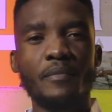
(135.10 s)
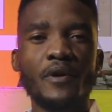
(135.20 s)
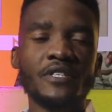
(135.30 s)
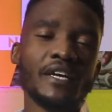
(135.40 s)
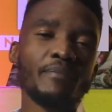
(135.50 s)

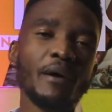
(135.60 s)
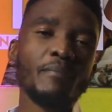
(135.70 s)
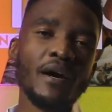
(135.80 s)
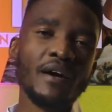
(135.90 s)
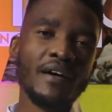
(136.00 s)
Because
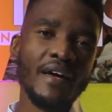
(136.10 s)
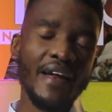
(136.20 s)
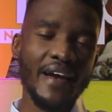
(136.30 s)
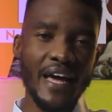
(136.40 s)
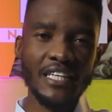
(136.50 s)
remember,
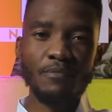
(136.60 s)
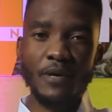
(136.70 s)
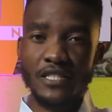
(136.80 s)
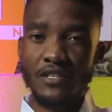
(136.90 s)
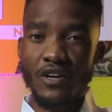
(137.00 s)

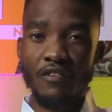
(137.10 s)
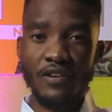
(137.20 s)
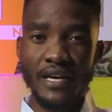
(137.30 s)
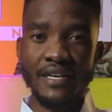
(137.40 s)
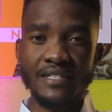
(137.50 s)
90% of
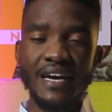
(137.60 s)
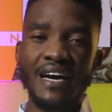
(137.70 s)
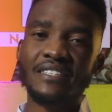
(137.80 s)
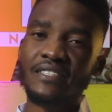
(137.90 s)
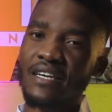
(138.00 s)
learners
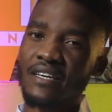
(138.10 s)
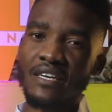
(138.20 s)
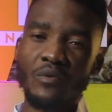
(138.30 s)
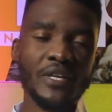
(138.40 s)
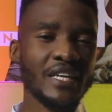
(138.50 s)
are
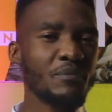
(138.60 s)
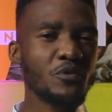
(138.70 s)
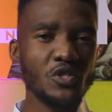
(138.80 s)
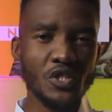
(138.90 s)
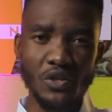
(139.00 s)
struggling when it
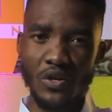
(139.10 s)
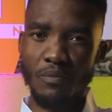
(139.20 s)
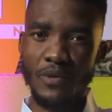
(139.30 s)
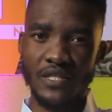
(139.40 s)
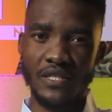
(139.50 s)
comes to
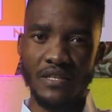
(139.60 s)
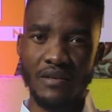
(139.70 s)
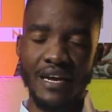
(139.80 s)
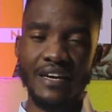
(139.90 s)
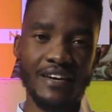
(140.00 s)
trigonometry.
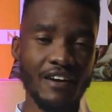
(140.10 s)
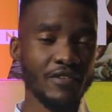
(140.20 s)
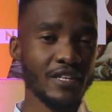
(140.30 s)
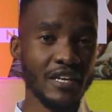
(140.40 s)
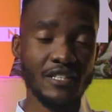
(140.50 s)
Like
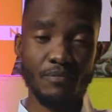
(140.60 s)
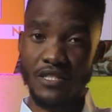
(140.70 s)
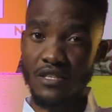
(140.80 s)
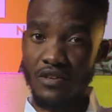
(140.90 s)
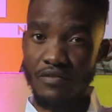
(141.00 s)
roughly
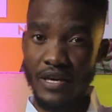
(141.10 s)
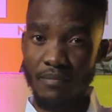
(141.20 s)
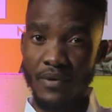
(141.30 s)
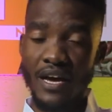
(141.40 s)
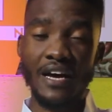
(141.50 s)
90% of
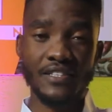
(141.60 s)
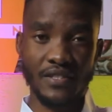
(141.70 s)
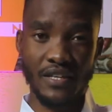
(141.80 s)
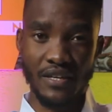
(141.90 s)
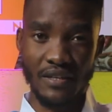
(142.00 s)
them are
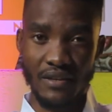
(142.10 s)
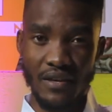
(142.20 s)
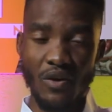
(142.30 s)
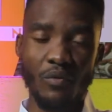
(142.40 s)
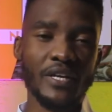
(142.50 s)
struggling
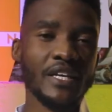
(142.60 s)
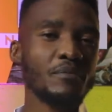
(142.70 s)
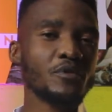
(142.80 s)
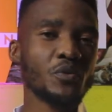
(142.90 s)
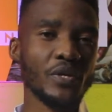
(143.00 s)
when it
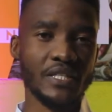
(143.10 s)
comes to